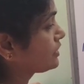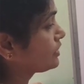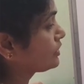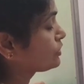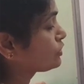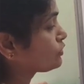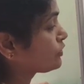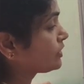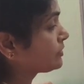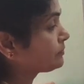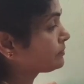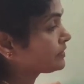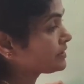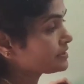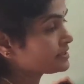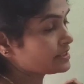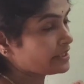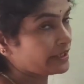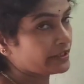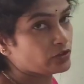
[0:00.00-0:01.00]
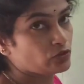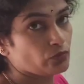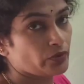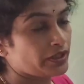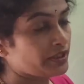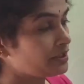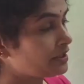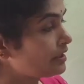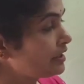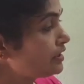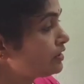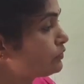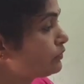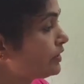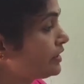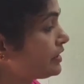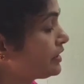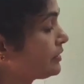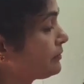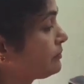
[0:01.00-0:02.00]
12 plus 8, 20.
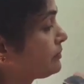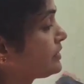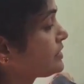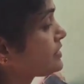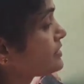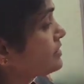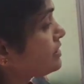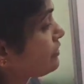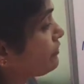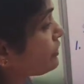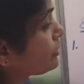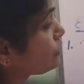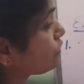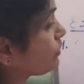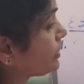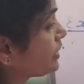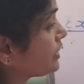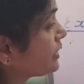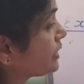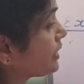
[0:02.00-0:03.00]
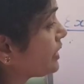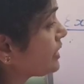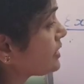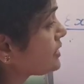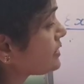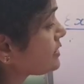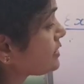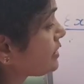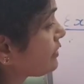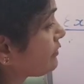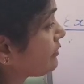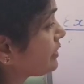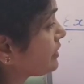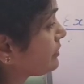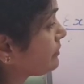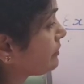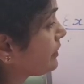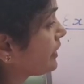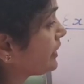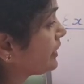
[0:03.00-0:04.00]
20 plus 7, 27
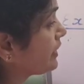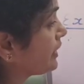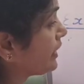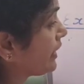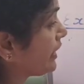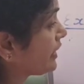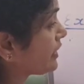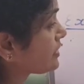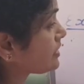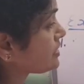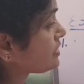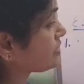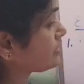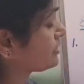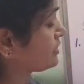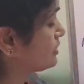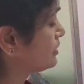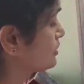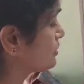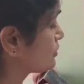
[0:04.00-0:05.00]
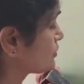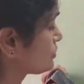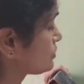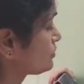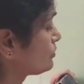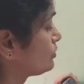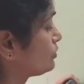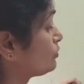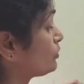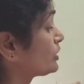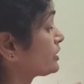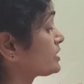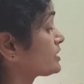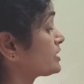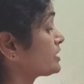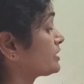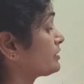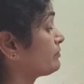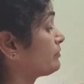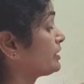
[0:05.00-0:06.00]
by 8. So what is the
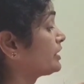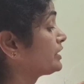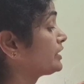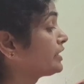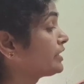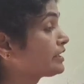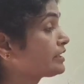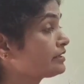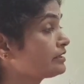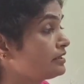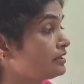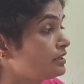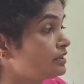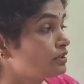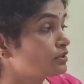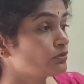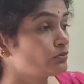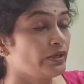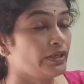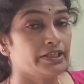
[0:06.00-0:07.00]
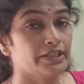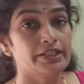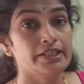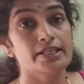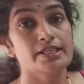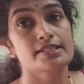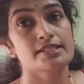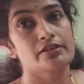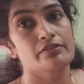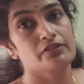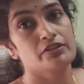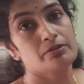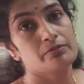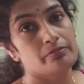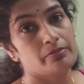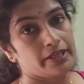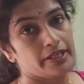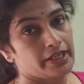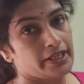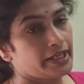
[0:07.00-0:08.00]
remainder? 27
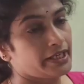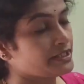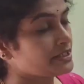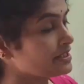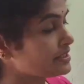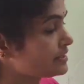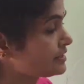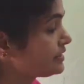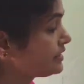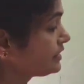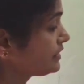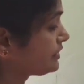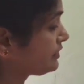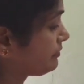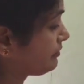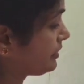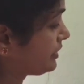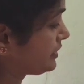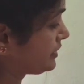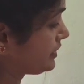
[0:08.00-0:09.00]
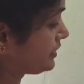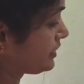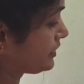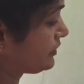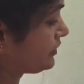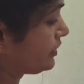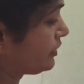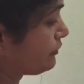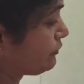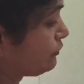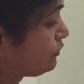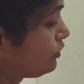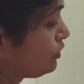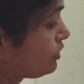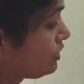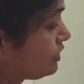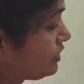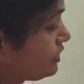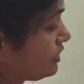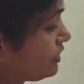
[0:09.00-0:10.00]
by 8 is the remainder.
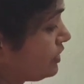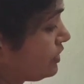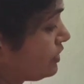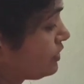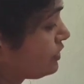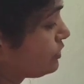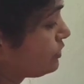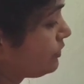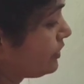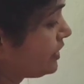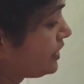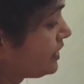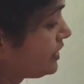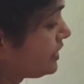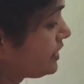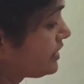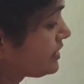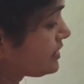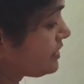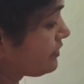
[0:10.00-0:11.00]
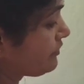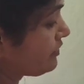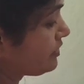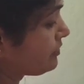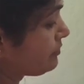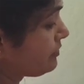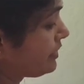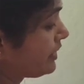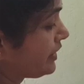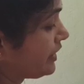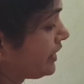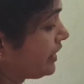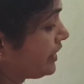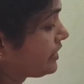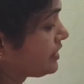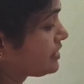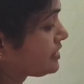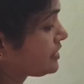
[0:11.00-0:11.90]
Therefore, 27 by 8